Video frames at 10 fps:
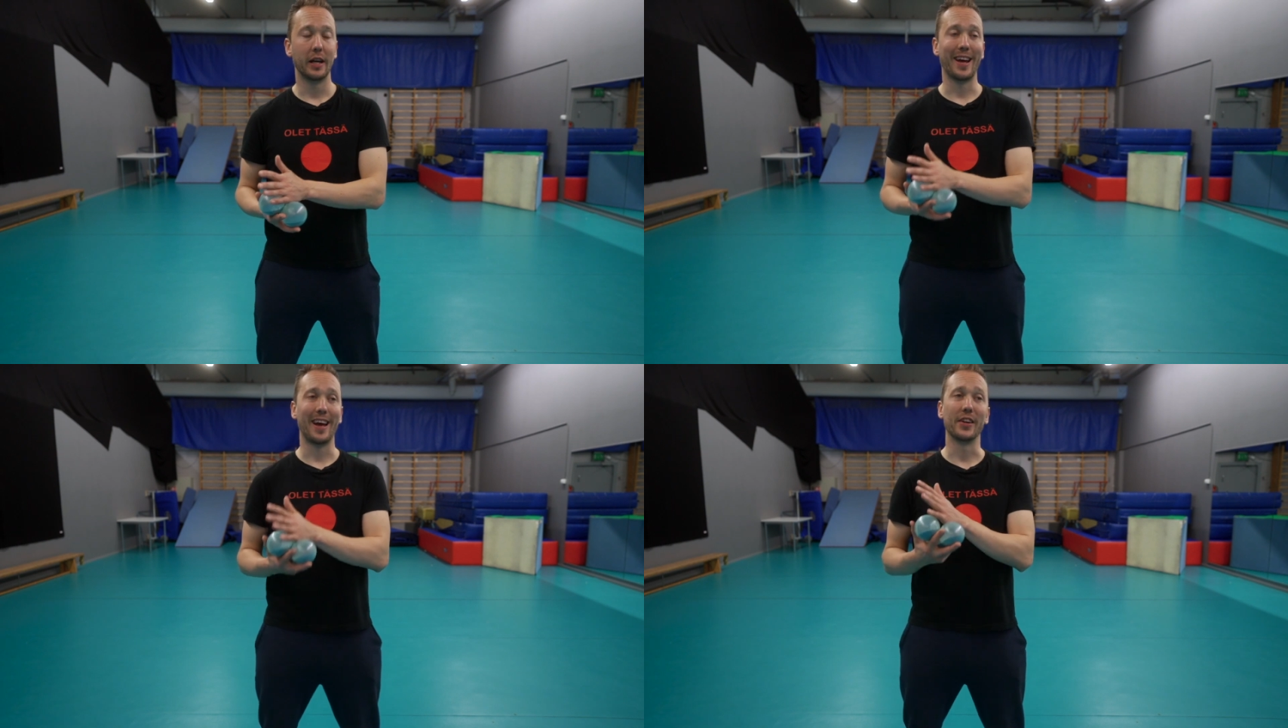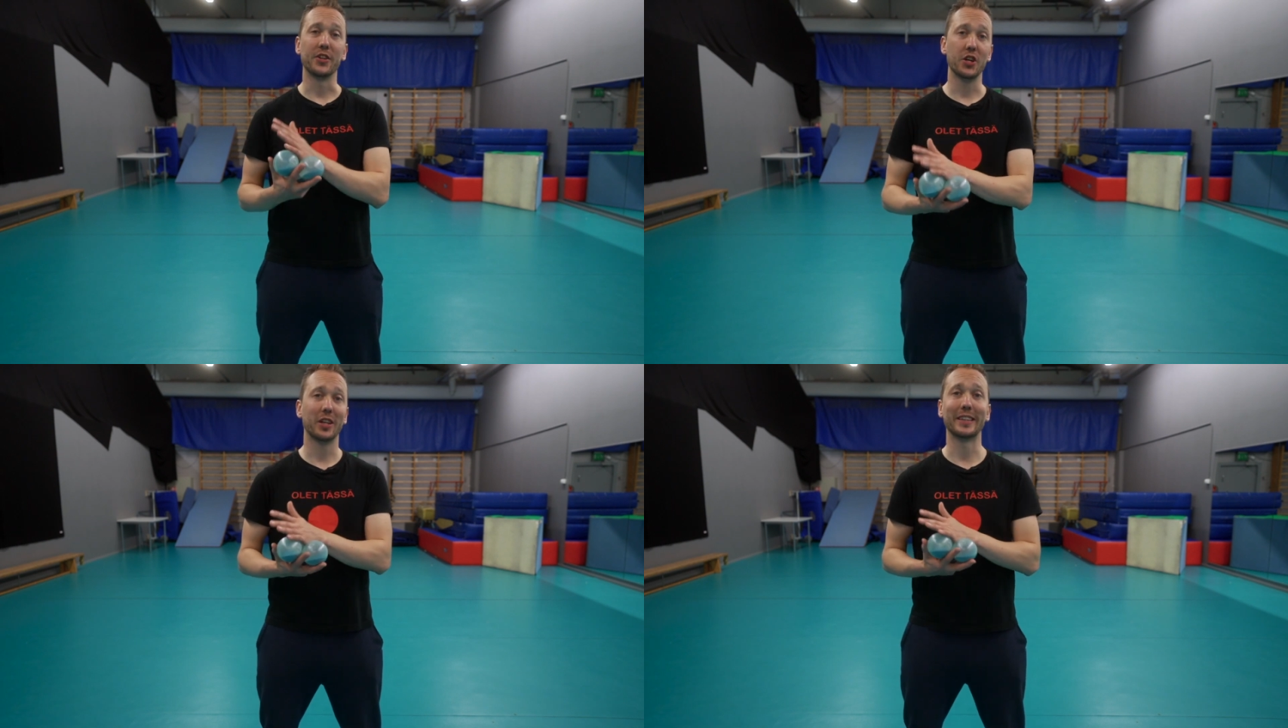and a
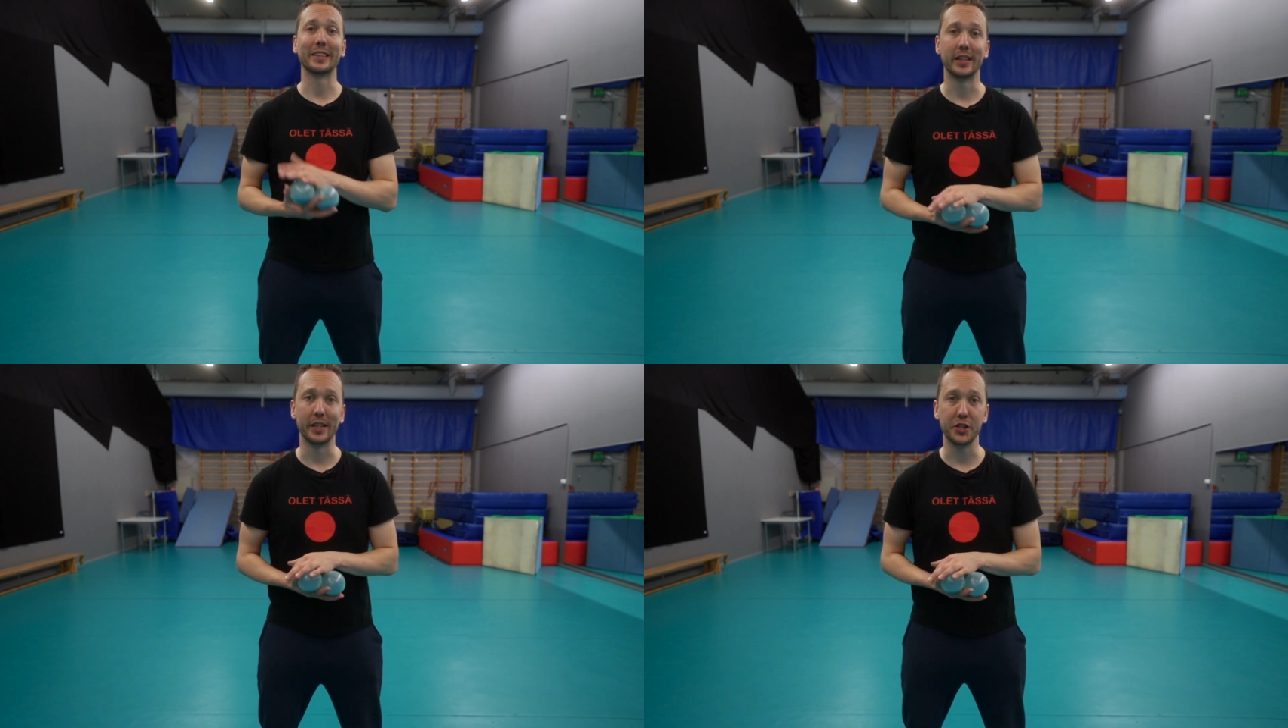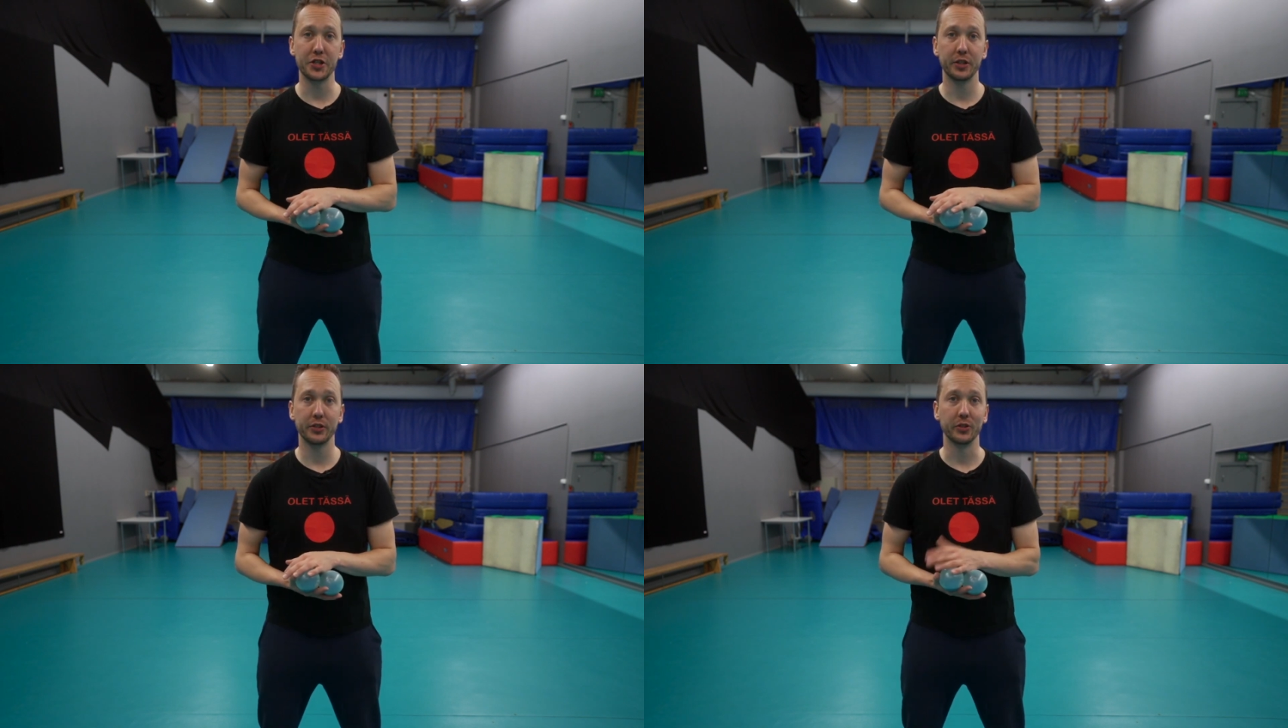juggling
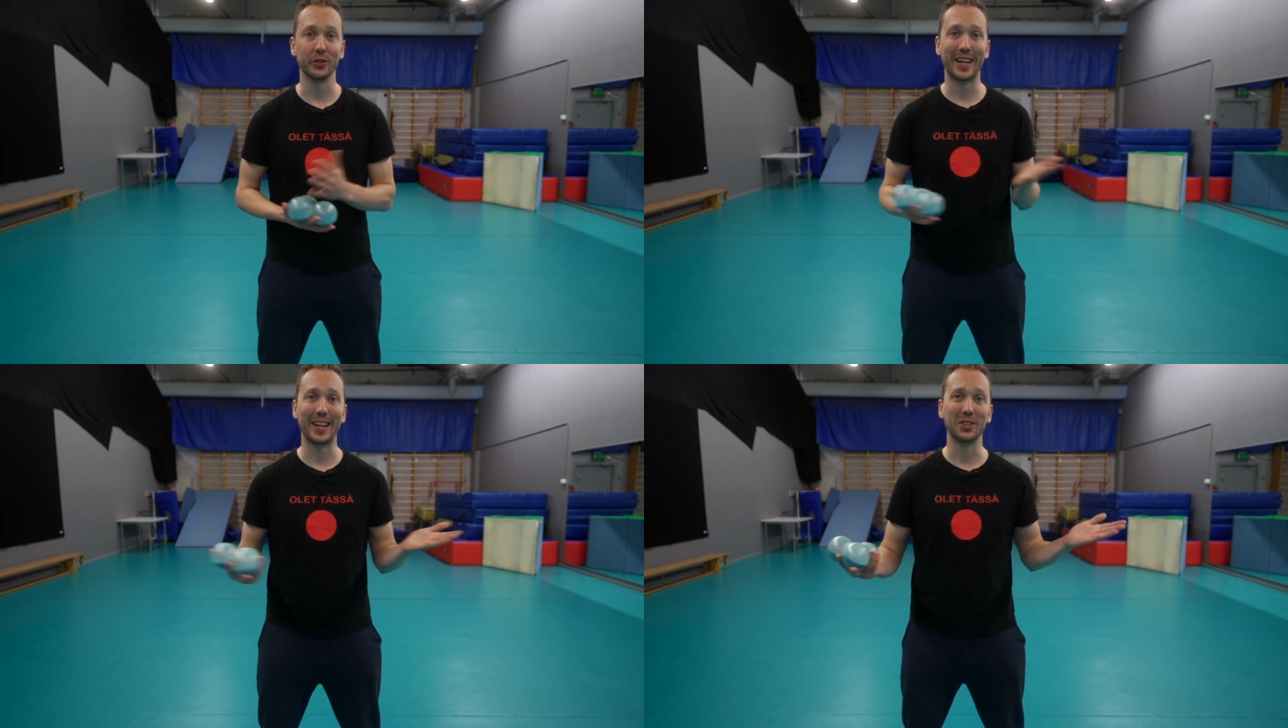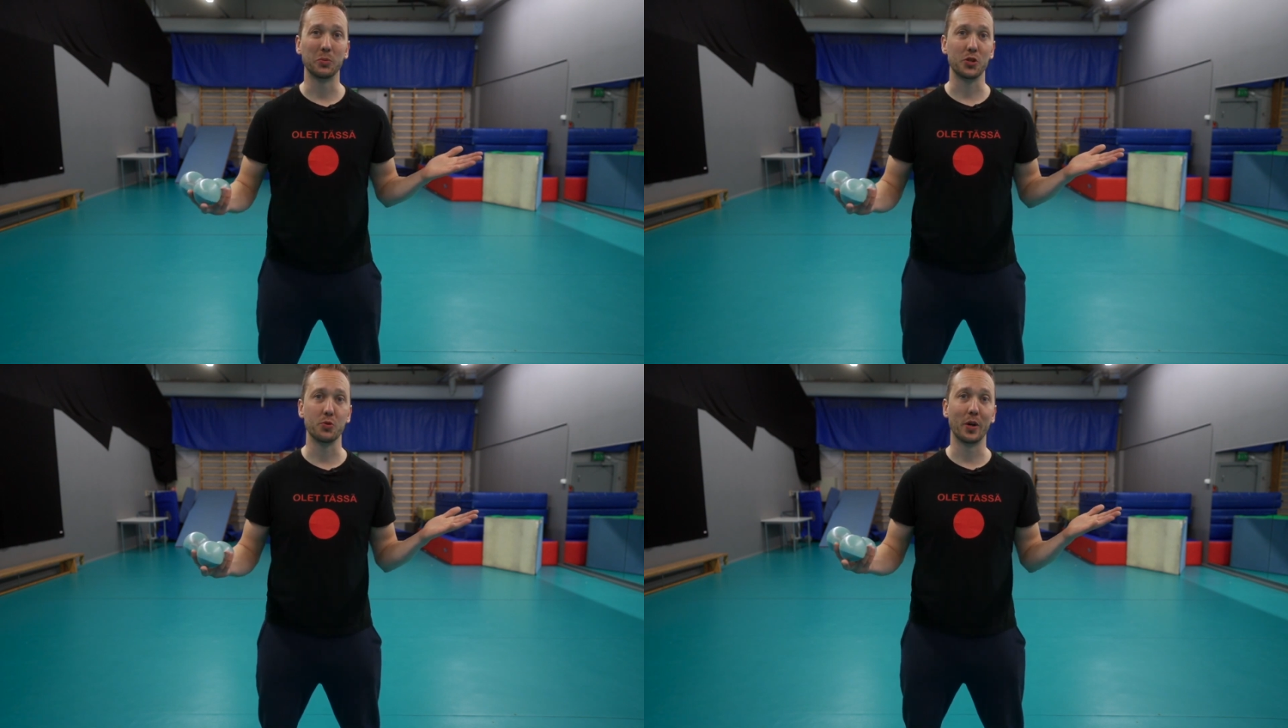teacher, so that is
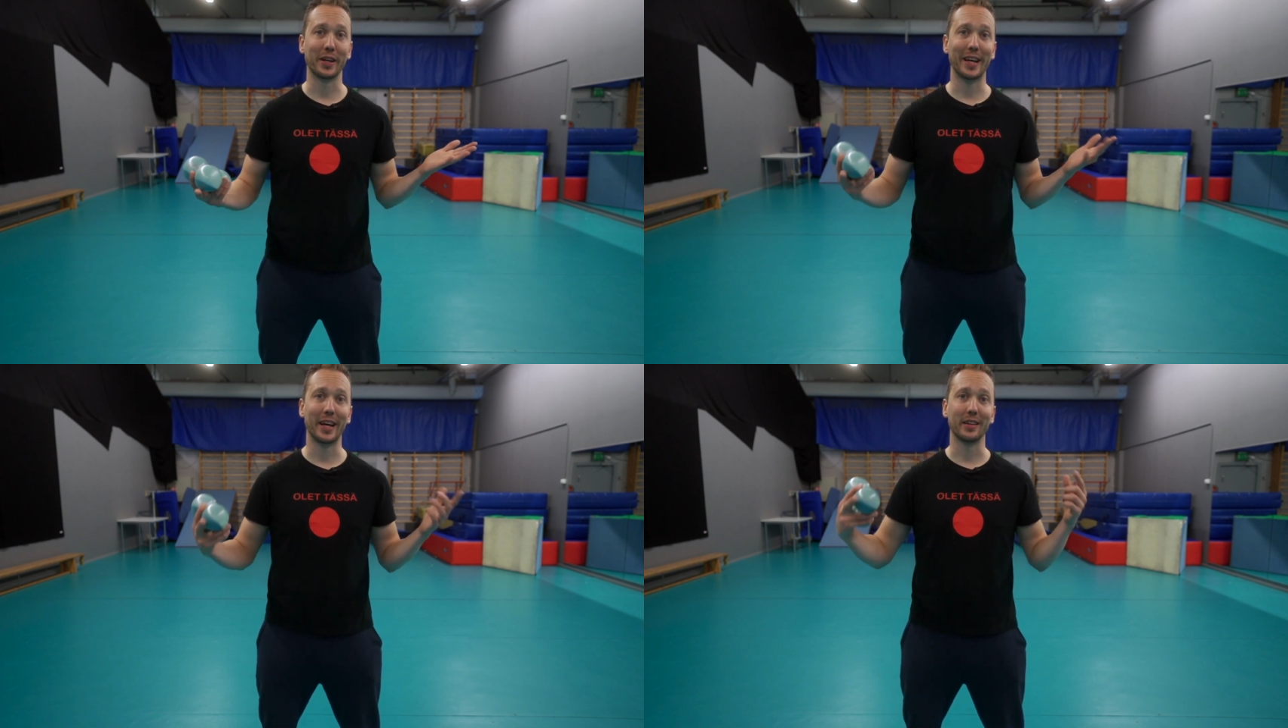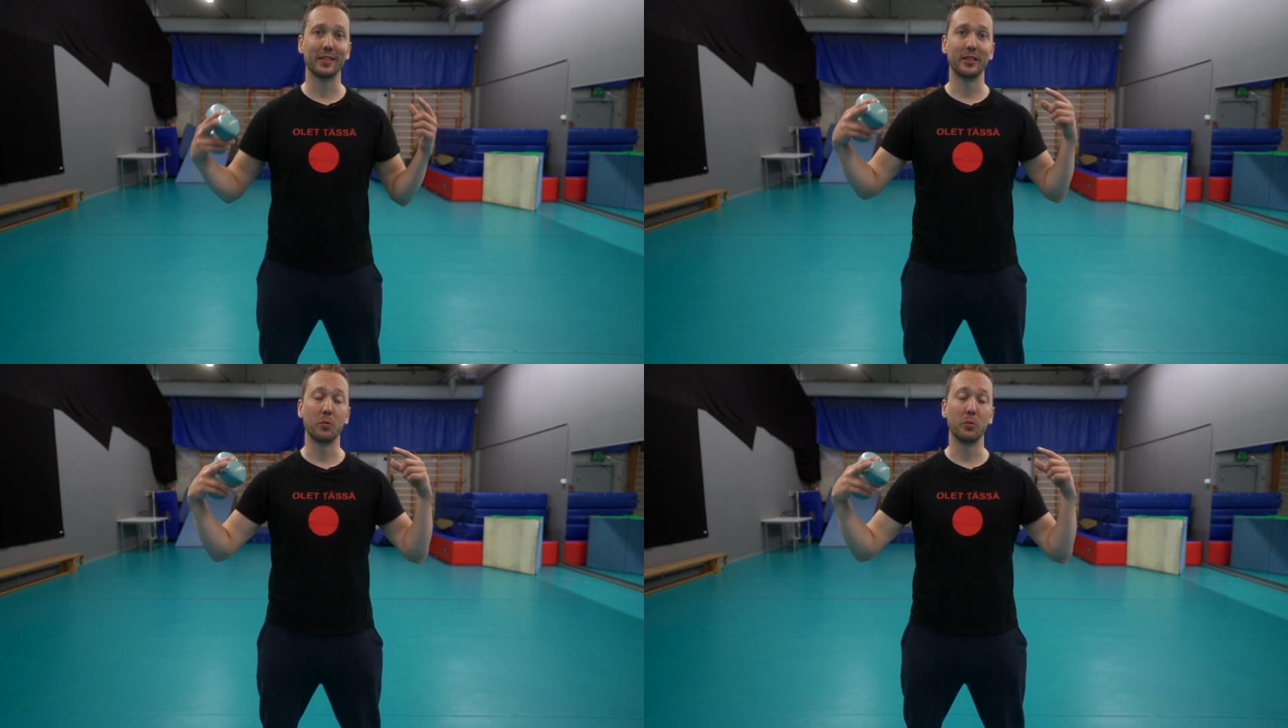what you want to get,